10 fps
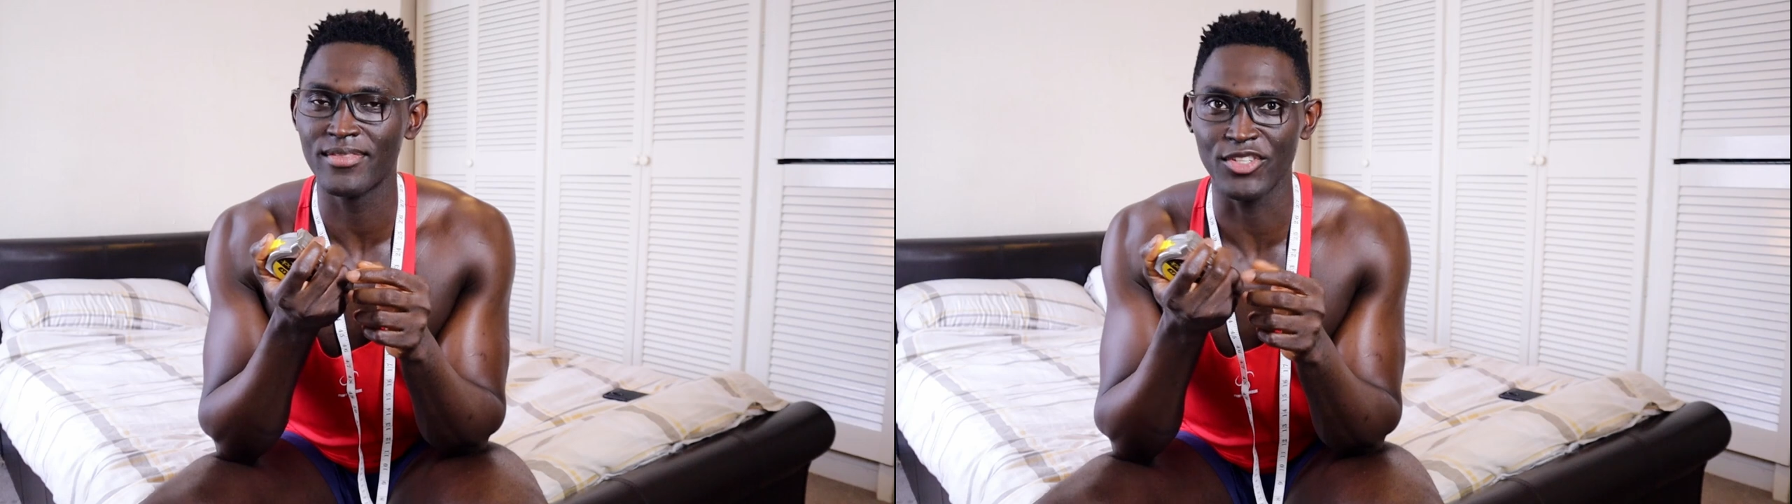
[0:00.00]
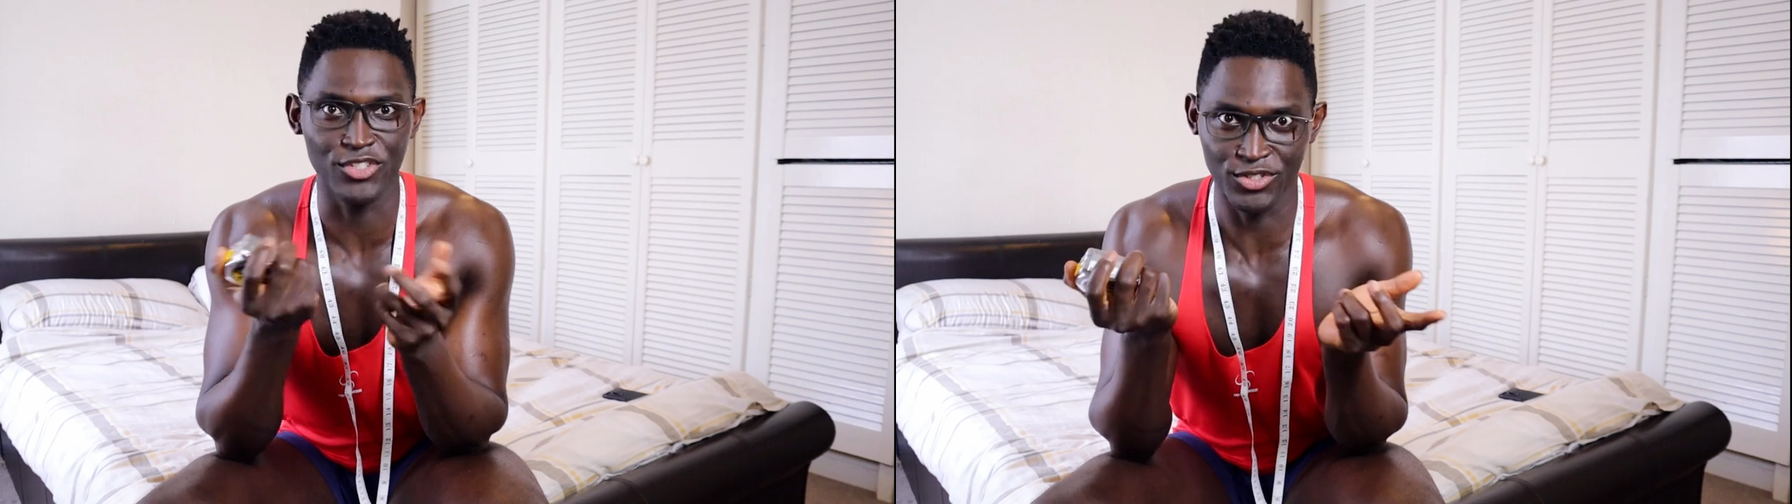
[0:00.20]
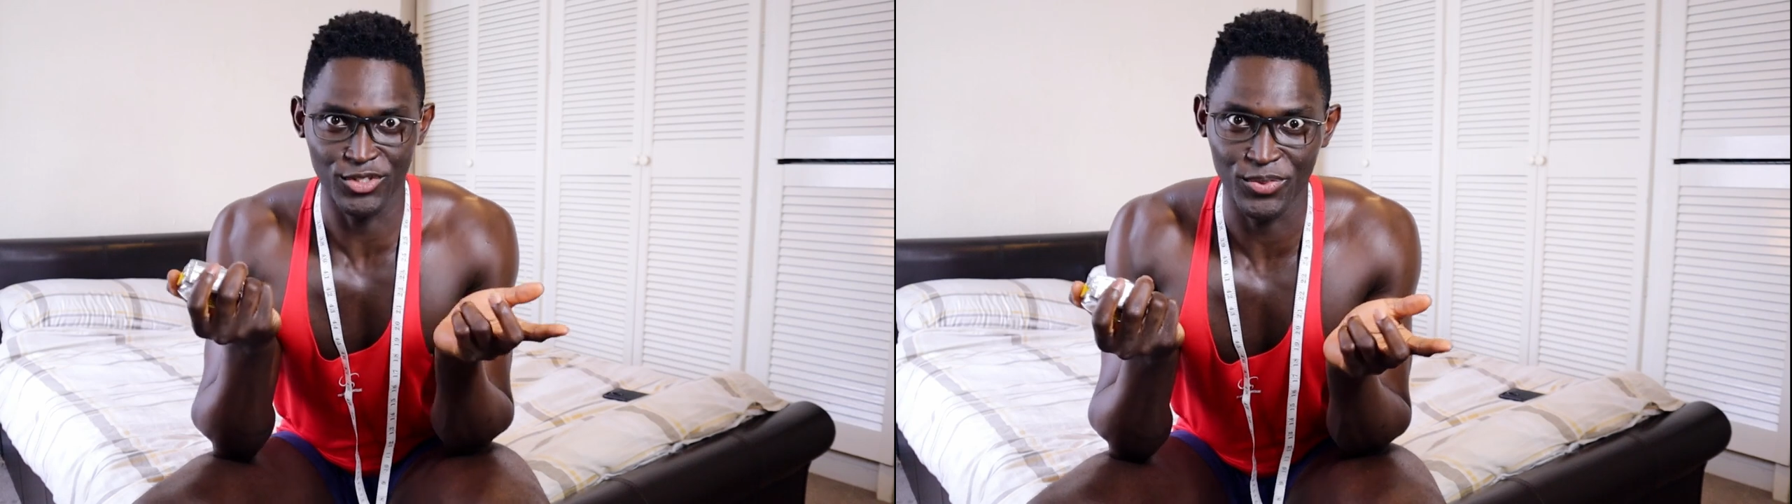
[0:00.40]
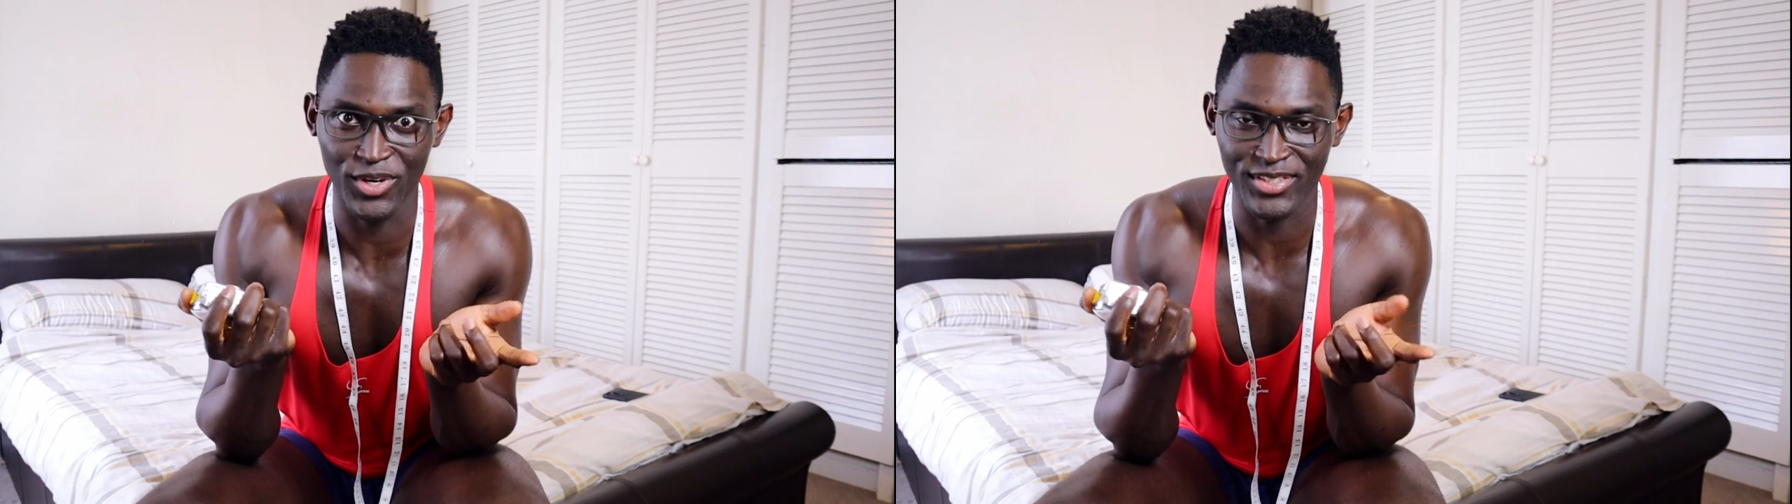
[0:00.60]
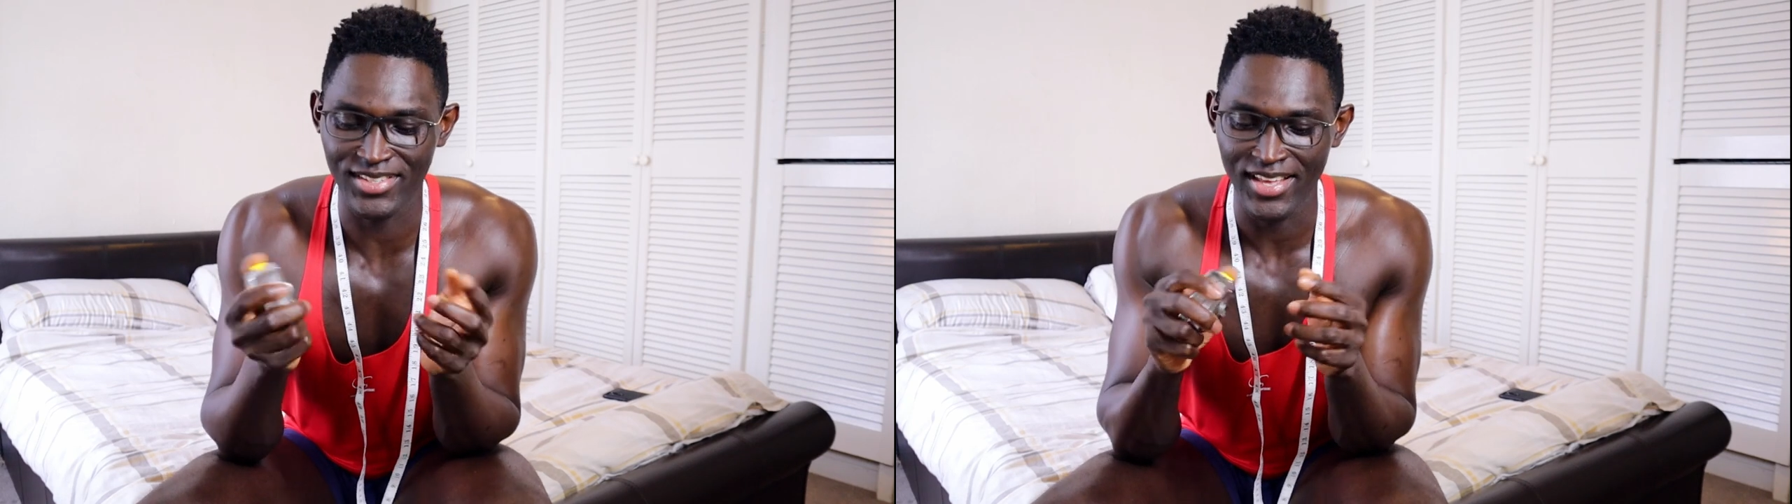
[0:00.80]
or you know
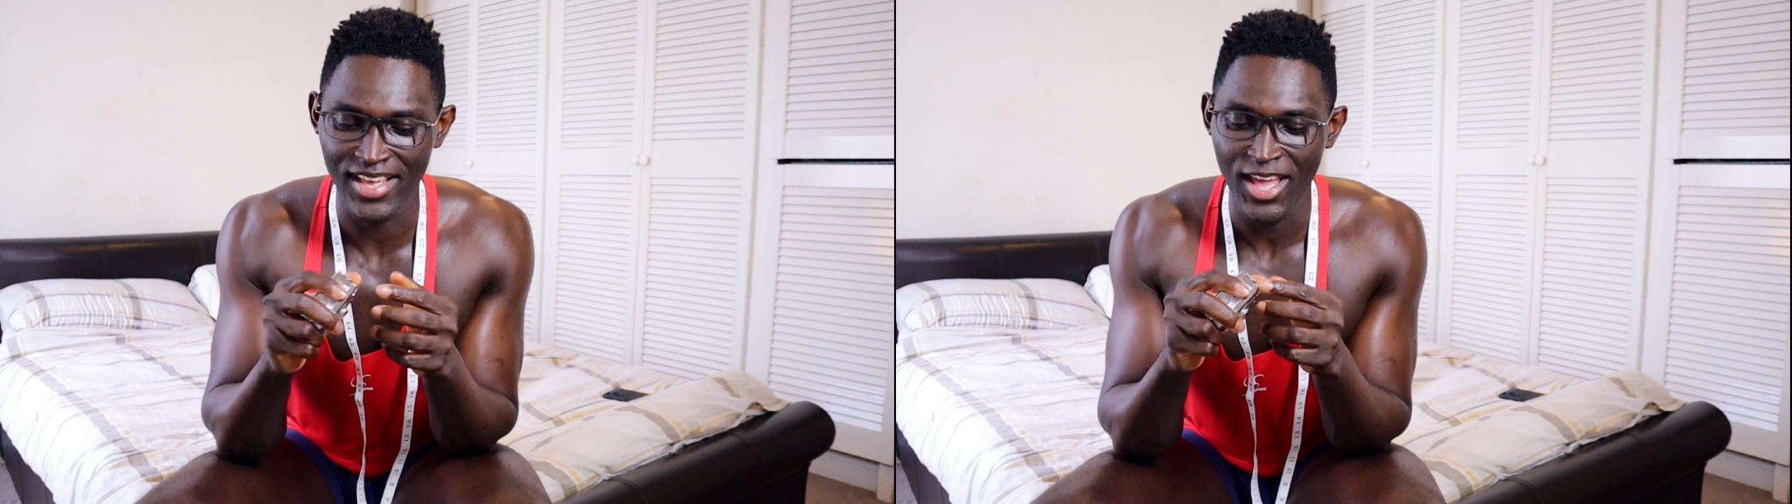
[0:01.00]
what.